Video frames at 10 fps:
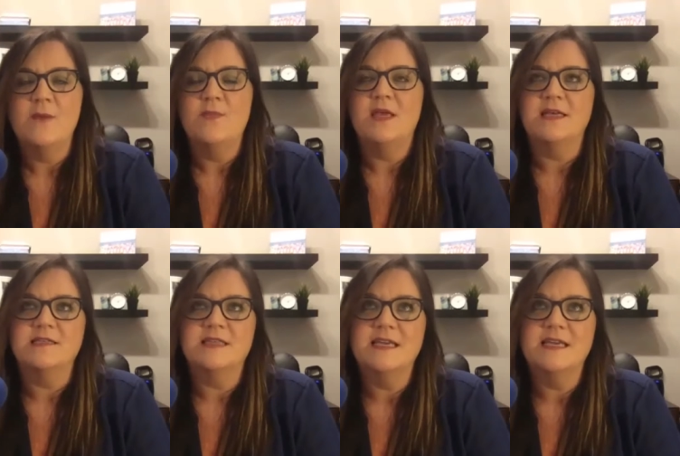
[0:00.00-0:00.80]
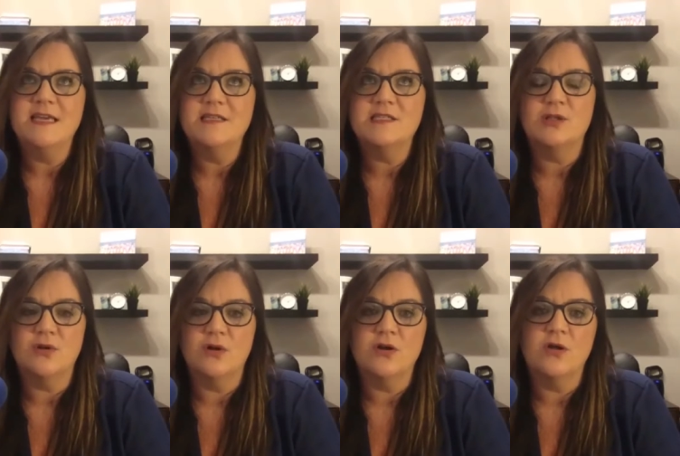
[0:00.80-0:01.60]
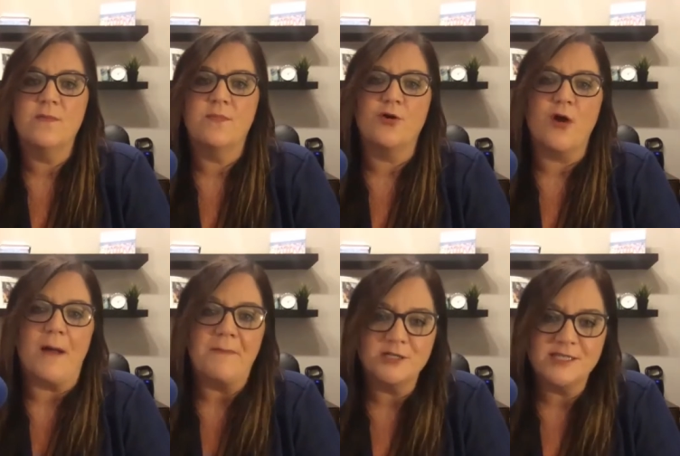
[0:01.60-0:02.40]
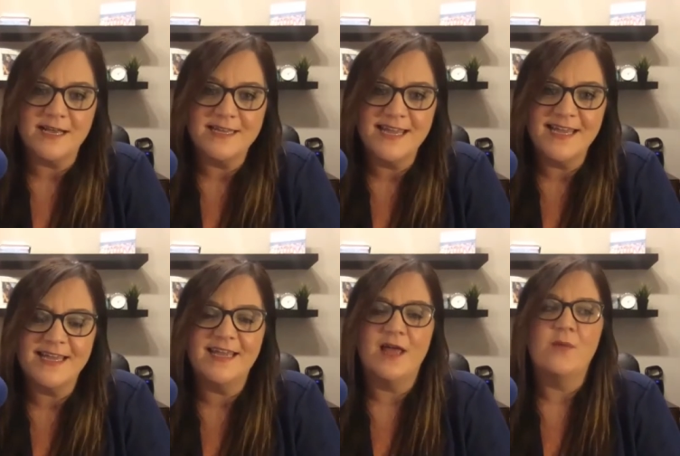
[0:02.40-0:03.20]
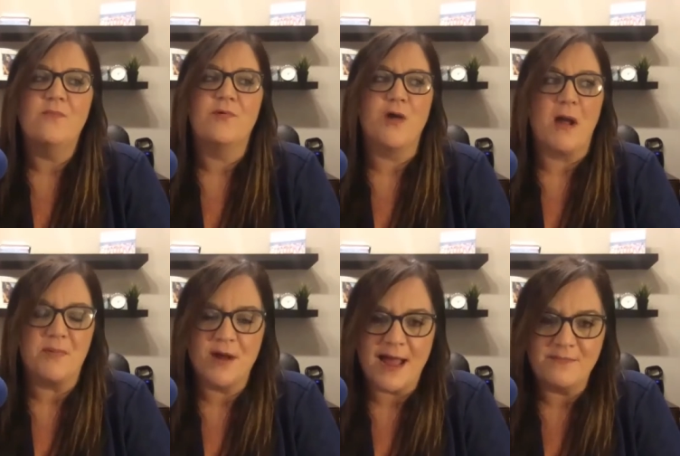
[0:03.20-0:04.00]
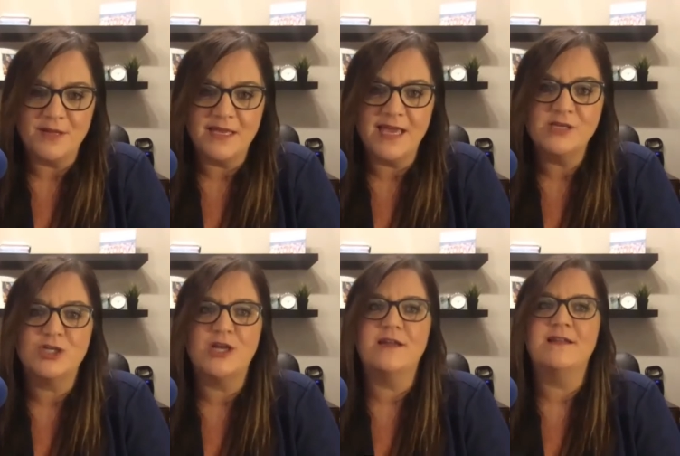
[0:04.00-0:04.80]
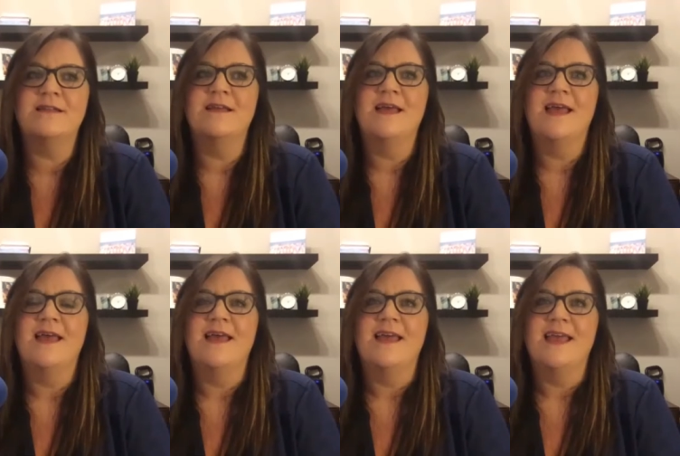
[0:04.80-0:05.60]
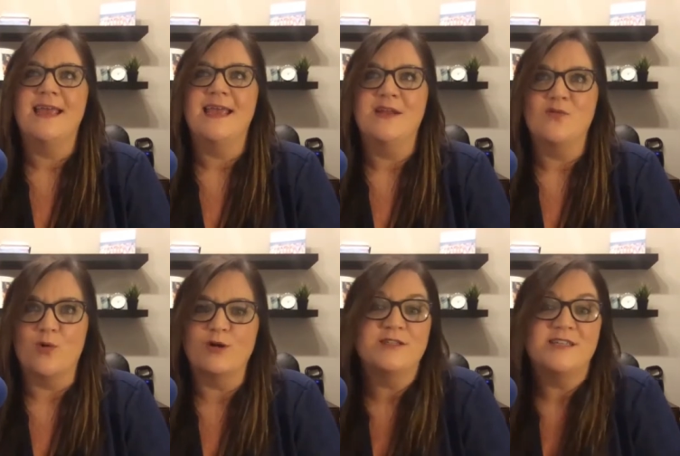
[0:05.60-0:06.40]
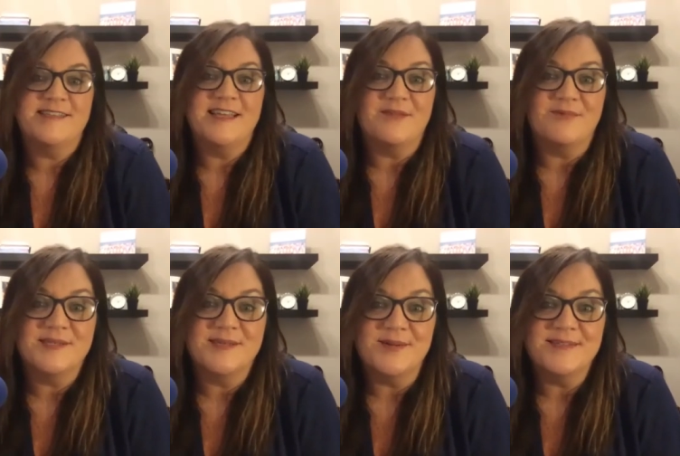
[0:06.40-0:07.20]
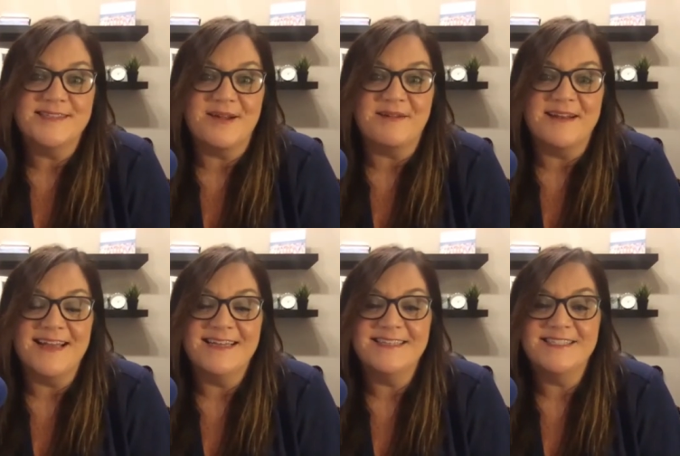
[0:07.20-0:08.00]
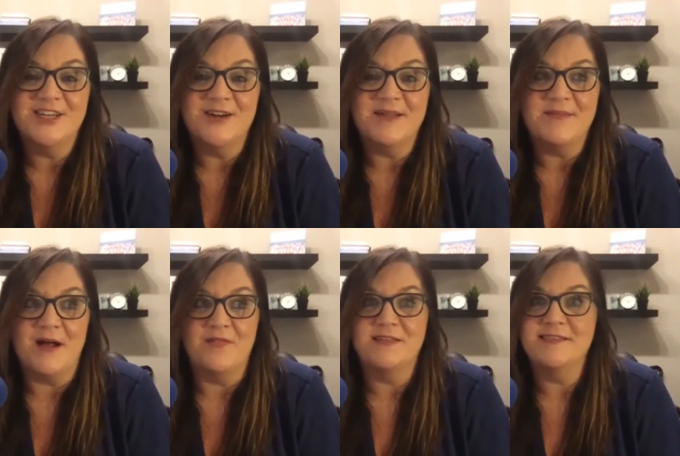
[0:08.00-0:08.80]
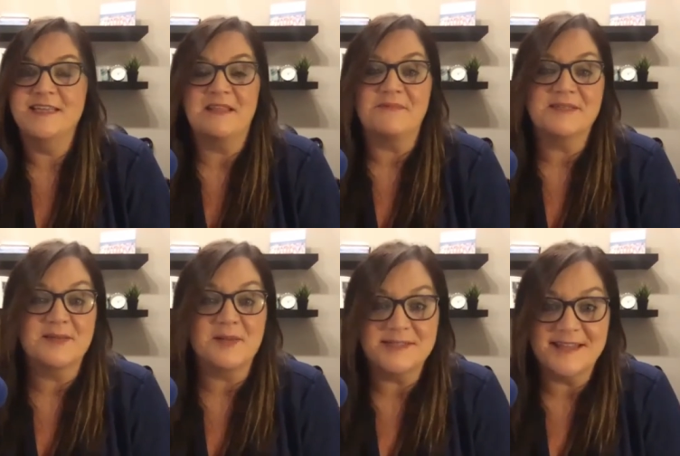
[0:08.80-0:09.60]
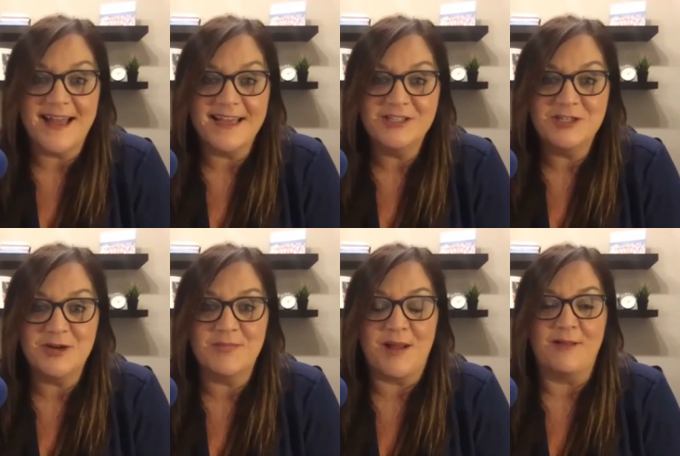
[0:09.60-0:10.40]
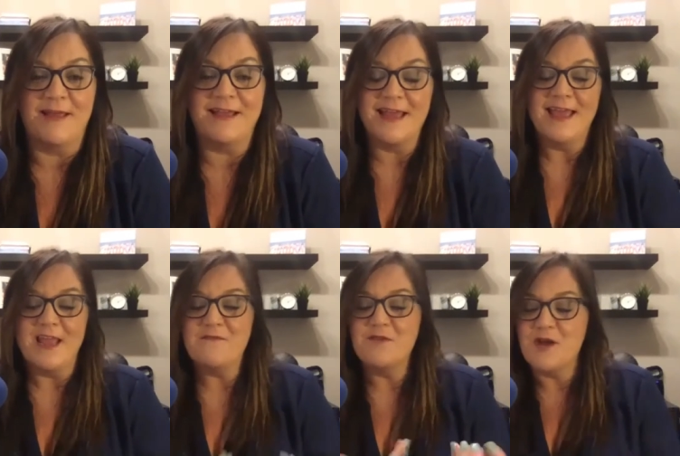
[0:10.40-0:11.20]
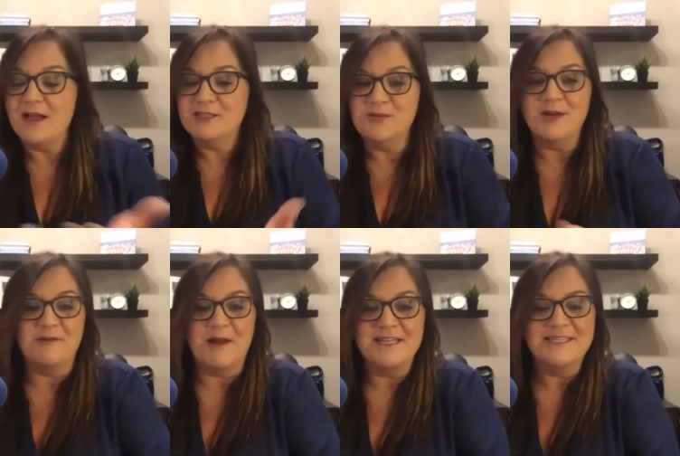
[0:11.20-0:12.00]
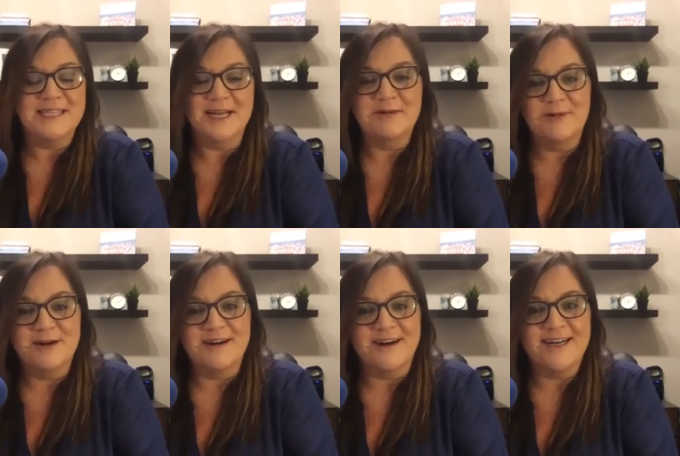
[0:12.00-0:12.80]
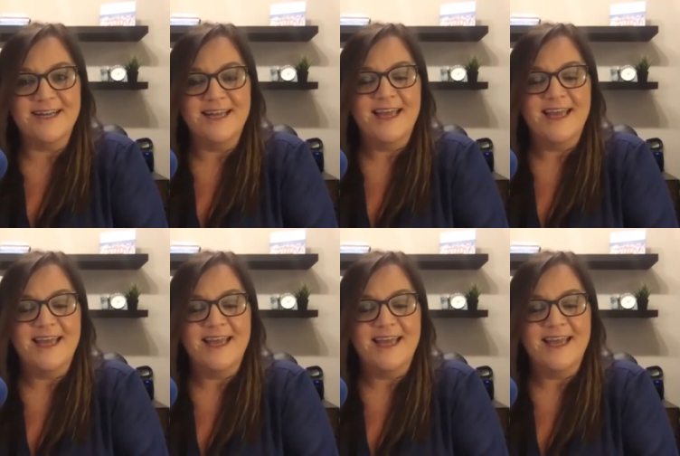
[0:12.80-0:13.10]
Because the key is to learn proper technique, proper application in order to see the results that Renee is cheering about, to see the results that I cheer about. Like if you're not doing it right, it's not going to work.